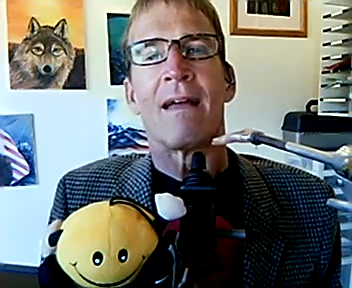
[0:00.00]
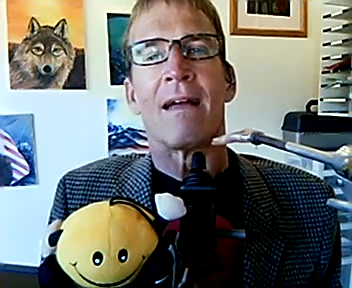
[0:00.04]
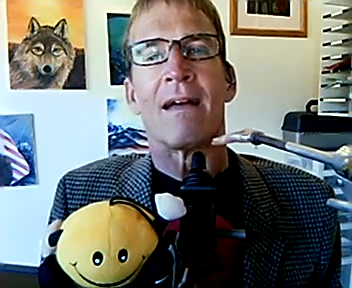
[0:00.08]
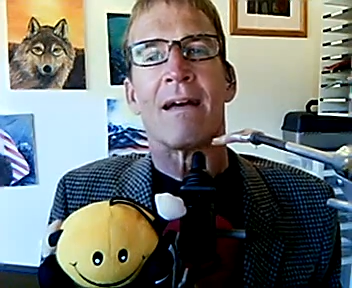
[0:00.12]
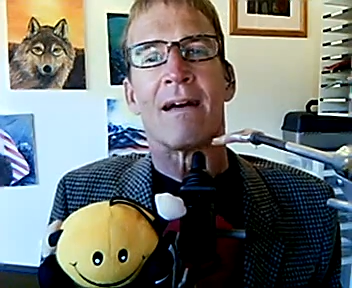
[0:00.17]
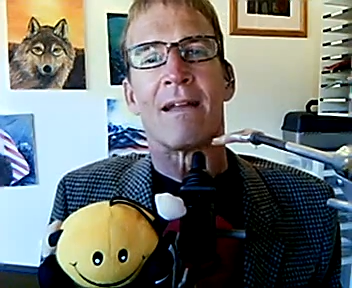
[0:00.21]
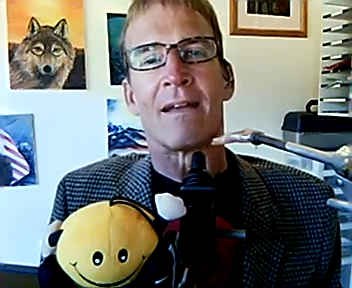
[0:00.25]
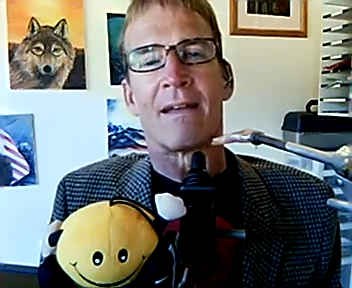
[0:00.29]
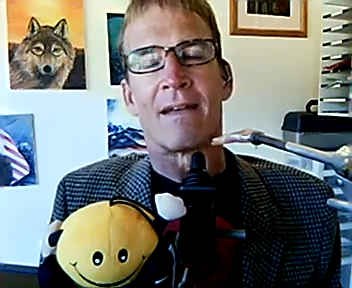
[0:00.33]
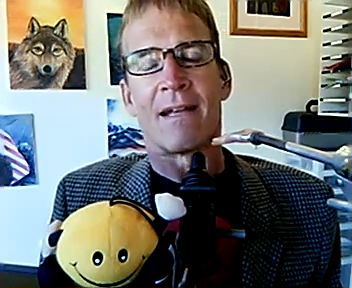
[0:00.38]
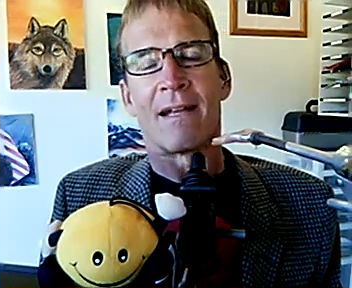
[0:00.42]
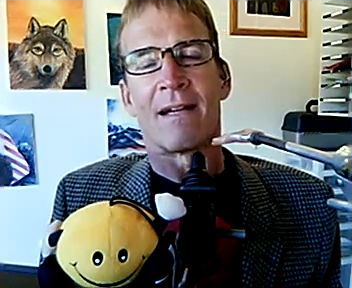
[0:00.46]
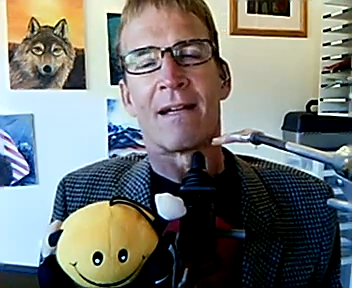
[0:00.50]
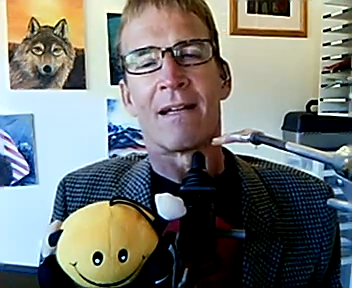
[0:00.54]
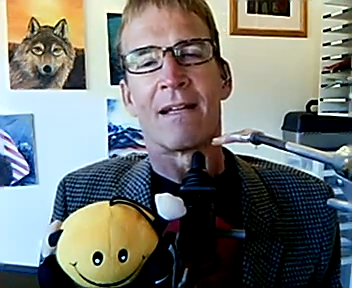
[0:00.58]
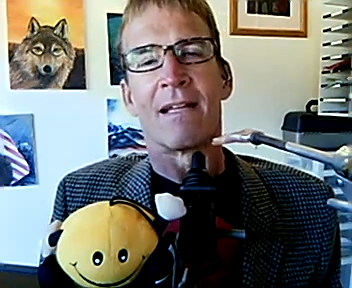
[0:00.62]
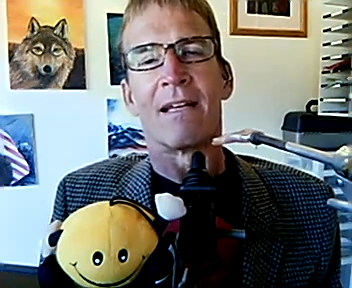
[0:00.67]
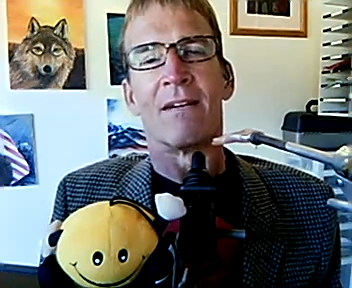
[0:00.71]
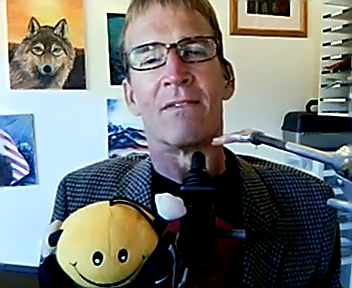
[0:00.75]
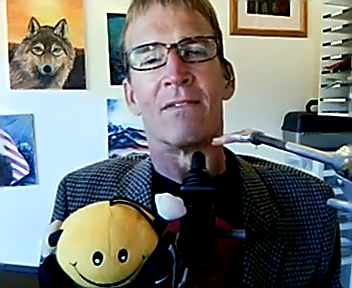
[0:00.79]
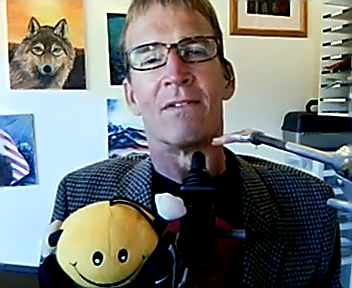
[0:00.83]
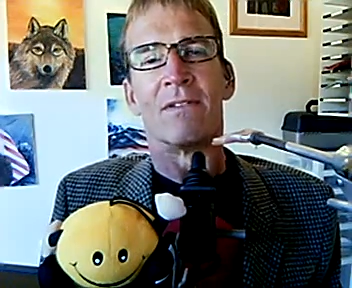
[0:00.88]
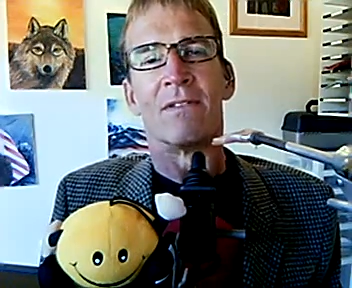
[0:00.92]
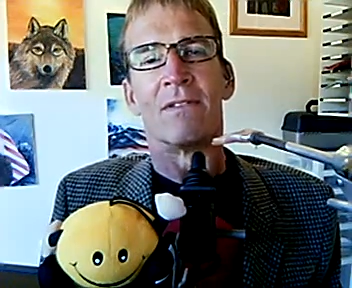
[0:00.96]
on
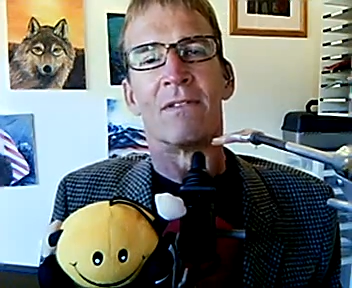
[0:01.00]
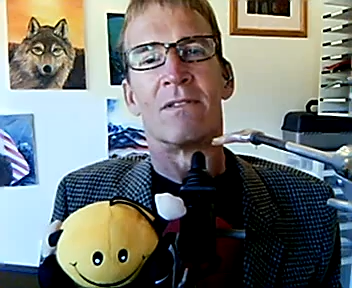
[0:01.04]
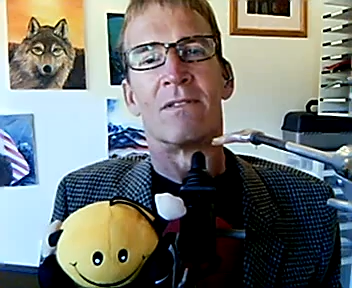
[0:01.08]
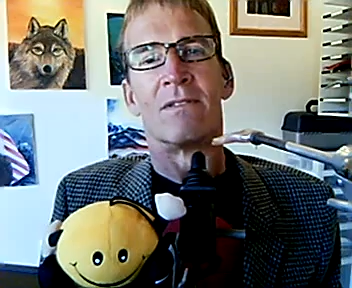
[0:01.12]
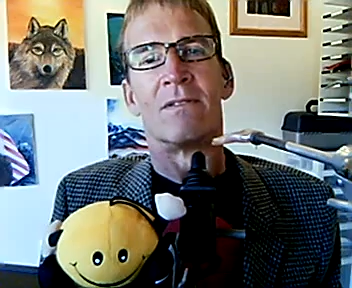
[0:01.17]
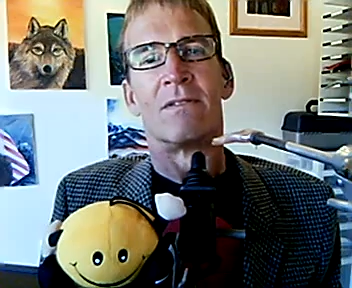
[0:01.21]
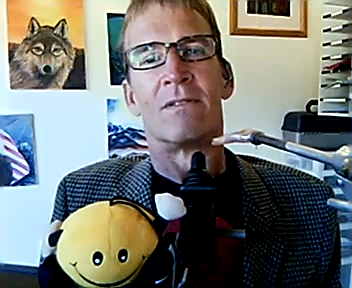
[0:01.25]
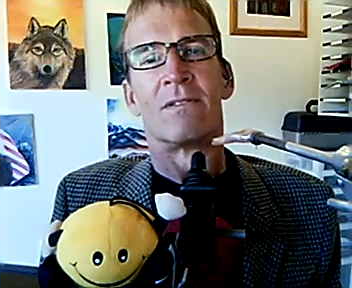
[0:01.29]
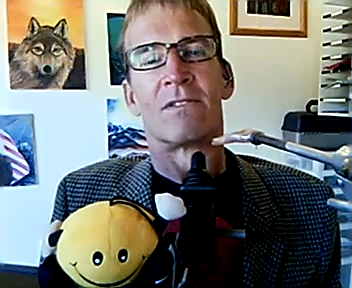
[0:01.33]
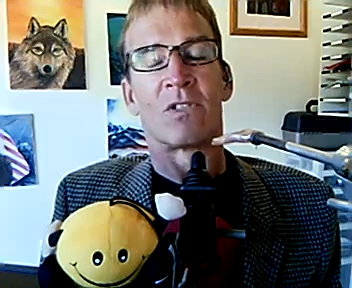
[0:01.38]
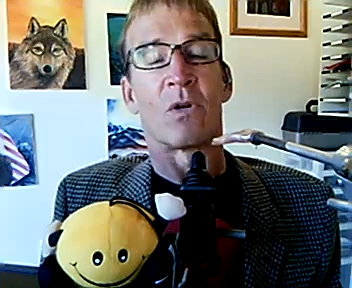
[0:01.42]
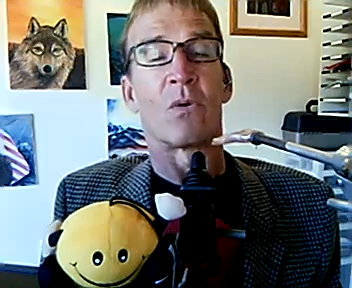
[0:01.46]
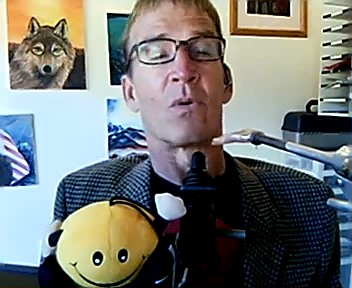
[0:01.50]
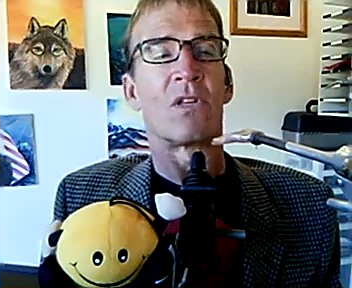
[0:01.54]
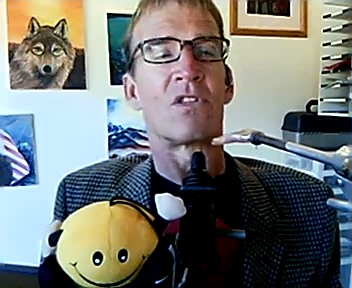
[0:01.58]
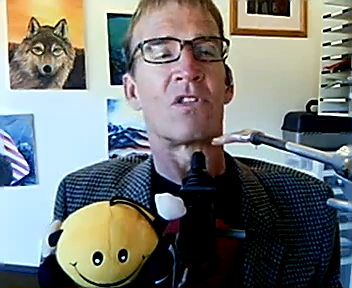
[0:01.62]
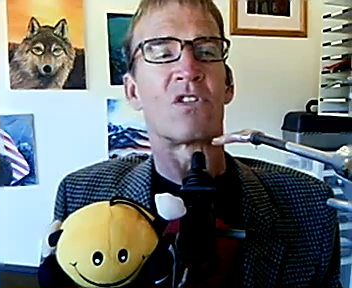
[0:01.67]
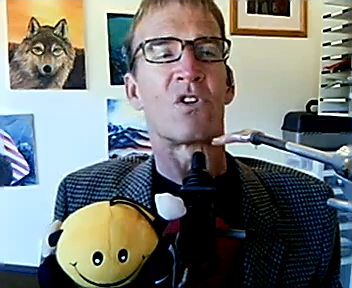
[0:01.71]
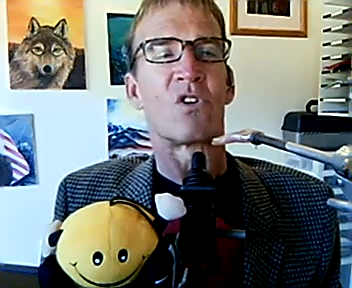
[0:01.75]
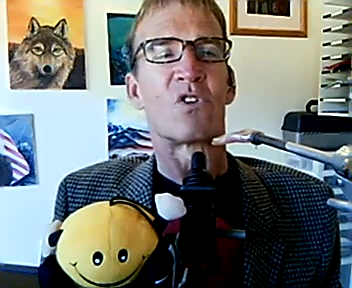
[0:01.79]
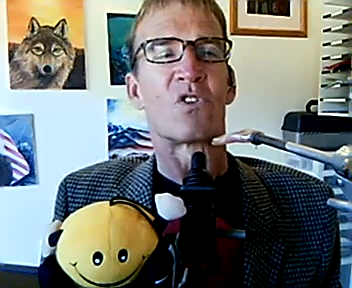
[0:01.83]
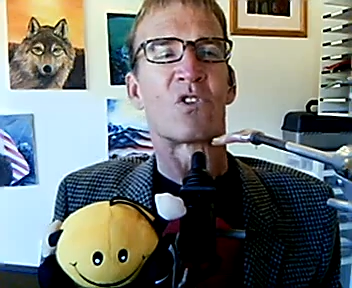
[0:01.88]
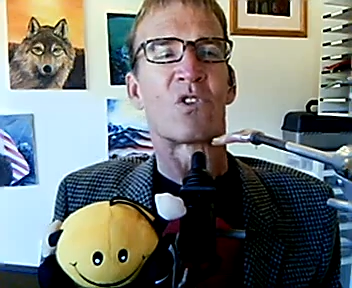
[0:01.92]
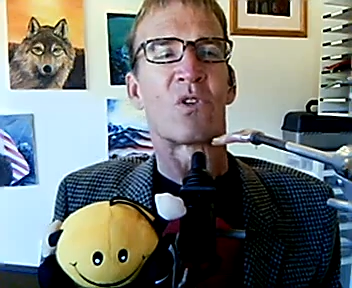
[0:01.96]
9/11. So
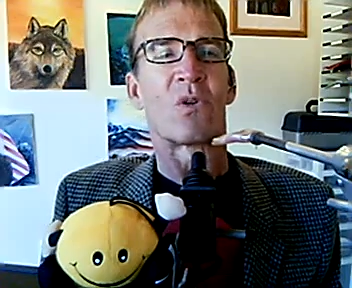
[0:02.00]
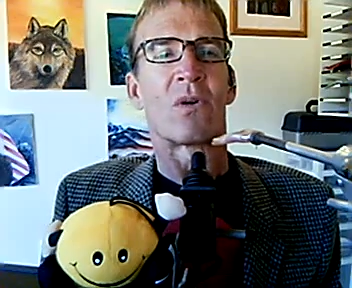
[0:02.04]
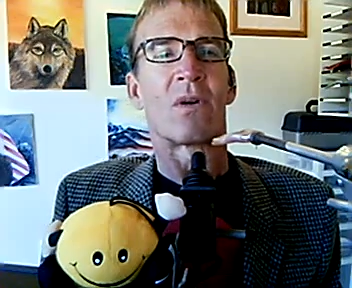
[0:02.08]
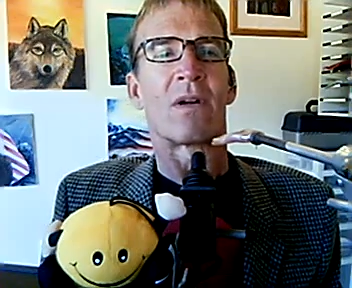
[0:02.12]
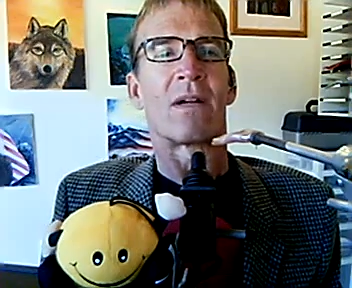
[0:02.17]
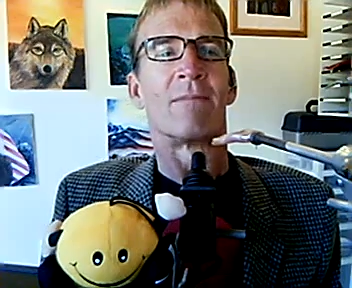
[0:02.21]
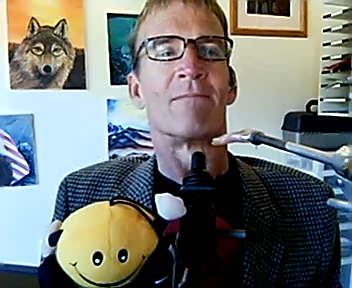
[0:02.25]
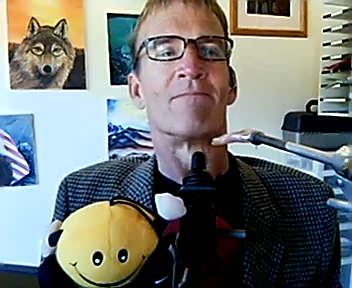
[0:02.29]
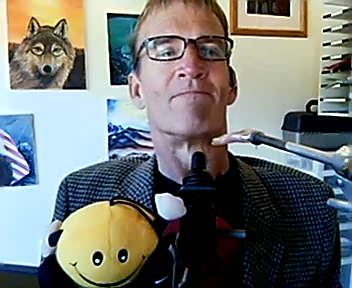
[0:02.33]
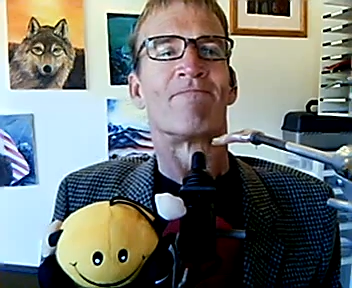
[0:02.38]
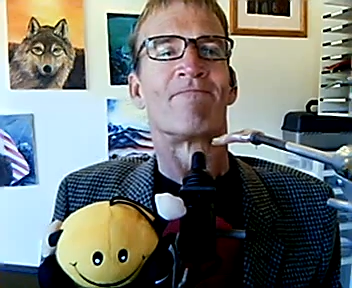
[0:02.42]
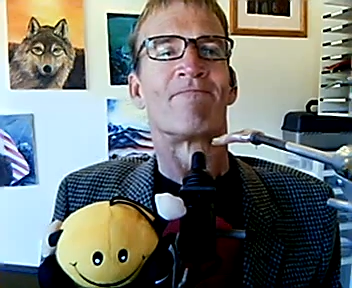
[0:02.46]
what's your story?